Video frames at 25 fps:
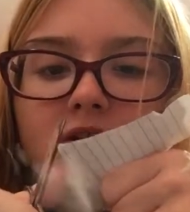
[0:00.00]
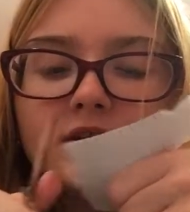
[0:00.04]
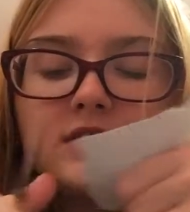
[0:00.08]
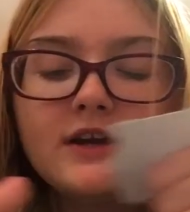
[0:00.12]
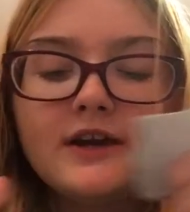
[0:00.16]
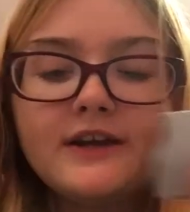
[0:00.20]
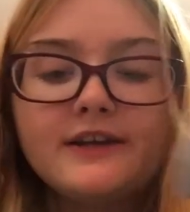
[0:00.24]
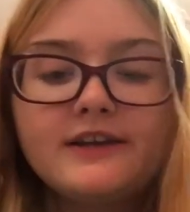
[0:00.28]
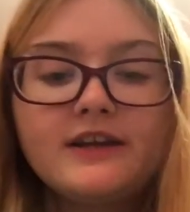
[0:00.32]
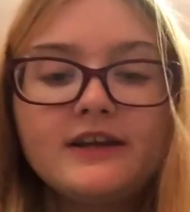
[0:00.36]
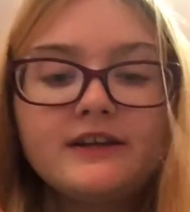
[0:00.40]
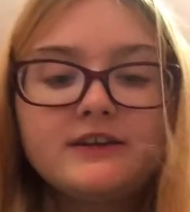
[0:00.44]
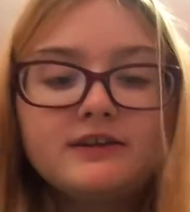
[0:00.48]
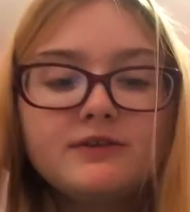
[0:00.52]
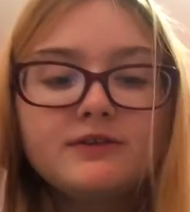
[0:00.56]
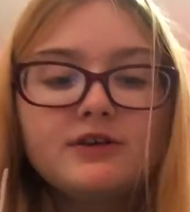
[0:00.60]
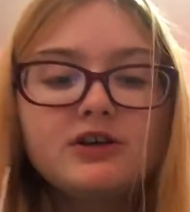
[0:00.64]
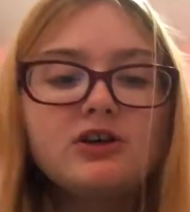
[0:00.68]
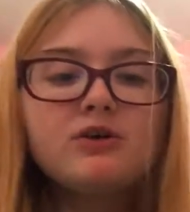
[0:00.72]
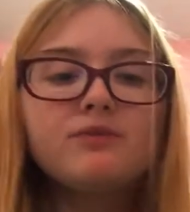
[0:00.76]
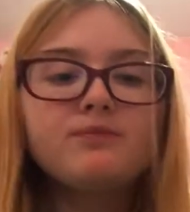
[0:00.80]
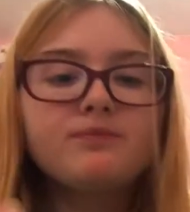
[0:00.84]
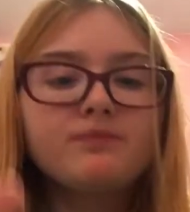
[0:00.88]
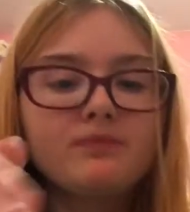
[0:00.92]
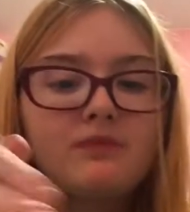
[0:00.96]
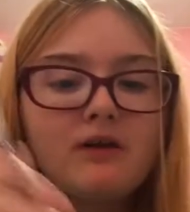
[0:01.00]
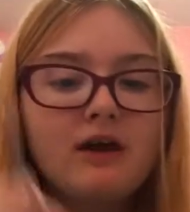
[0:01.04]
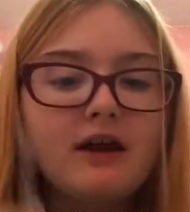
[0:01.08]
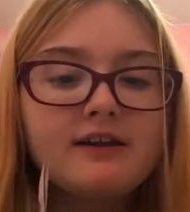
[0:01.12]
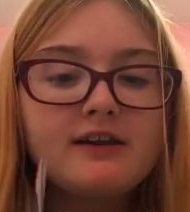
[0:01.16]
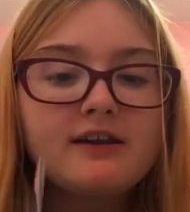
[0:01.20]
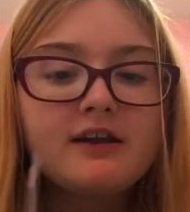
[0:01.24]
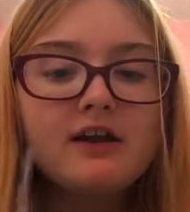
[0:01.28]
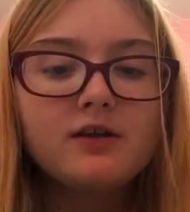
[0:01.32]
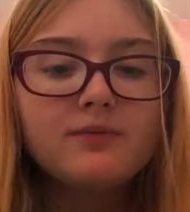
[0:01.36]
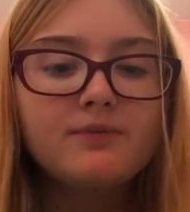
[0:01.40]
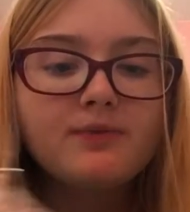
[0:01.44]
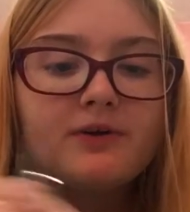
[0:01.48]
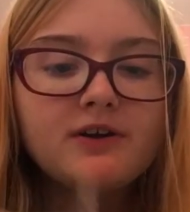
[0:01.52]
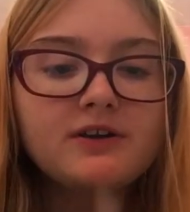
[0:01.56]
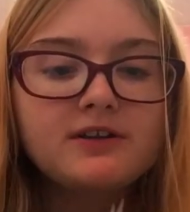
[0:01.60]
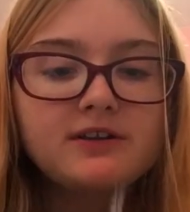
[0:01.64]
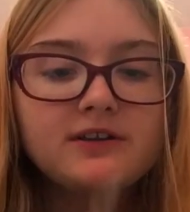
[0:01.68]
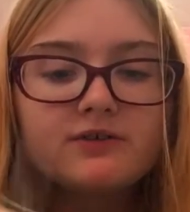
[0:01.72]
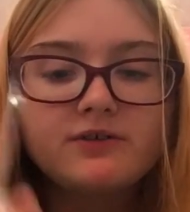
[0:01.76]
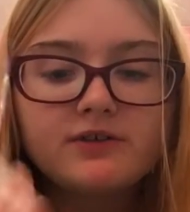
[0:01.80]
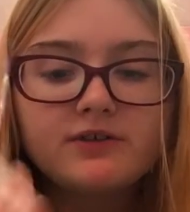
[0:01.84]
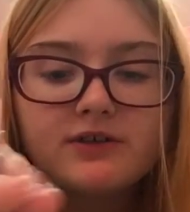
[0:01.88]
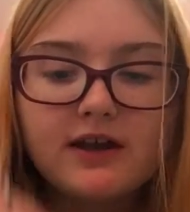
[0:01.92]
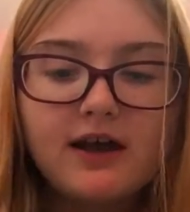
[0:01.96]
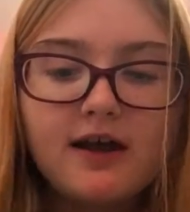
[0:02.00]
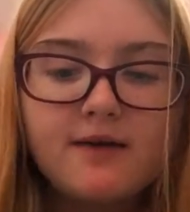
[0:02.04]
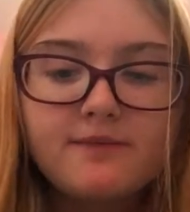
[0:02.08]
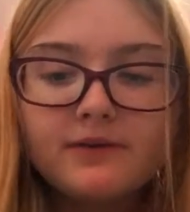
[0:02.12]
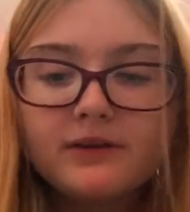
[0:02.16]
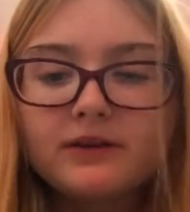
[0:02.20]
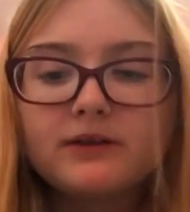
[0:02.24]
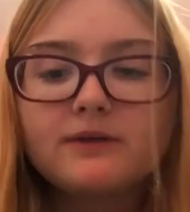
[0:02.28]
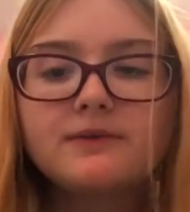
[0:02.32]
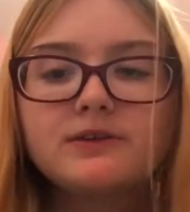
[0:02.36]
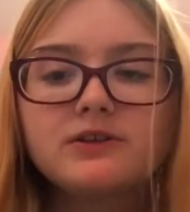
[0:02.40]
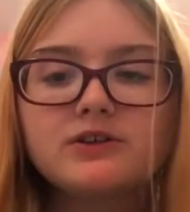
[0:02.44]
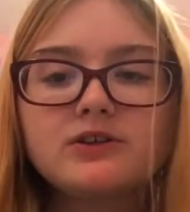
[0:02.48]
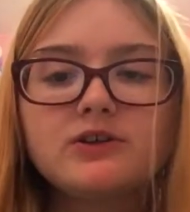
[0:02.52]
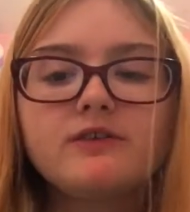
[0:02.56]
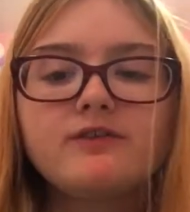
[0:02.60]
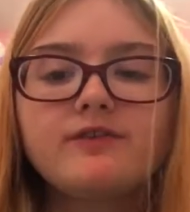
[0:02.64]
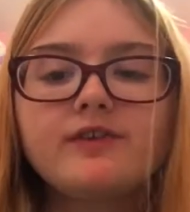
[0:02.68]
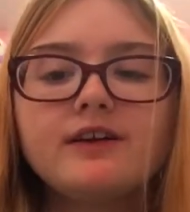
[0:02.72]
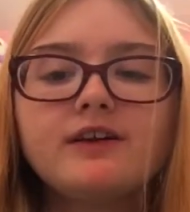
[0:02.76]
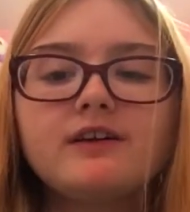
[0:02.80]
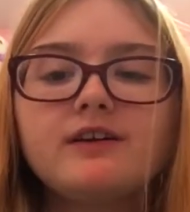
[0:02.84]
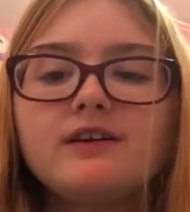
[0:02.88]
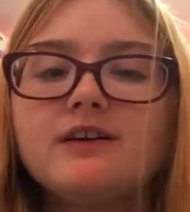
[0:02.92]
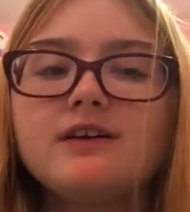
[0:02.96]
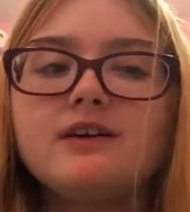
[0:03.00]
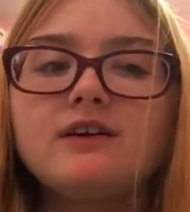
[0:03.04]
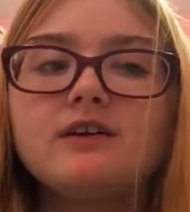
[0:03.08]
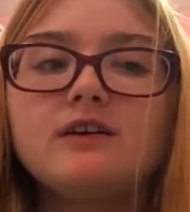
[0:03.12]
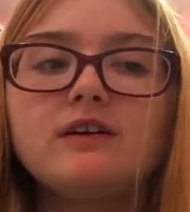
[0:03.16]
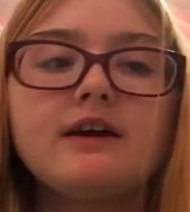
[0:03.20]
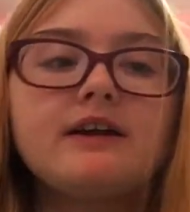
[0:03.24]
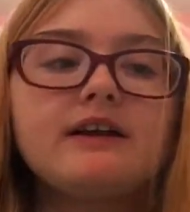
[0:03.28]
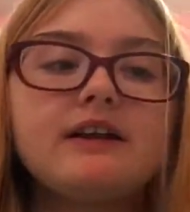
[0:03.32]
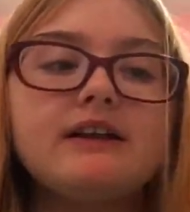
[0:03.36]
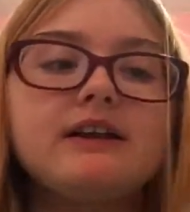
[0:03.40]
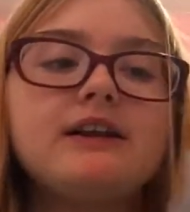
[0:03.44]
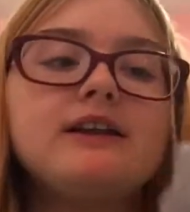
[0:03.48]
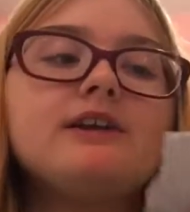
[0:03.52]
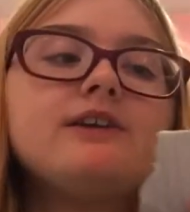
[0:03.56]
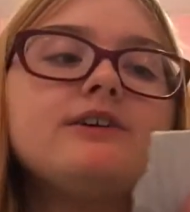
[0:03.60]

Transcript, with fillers: And yes, you know, another person was commenting on my stuff like, like, they didn't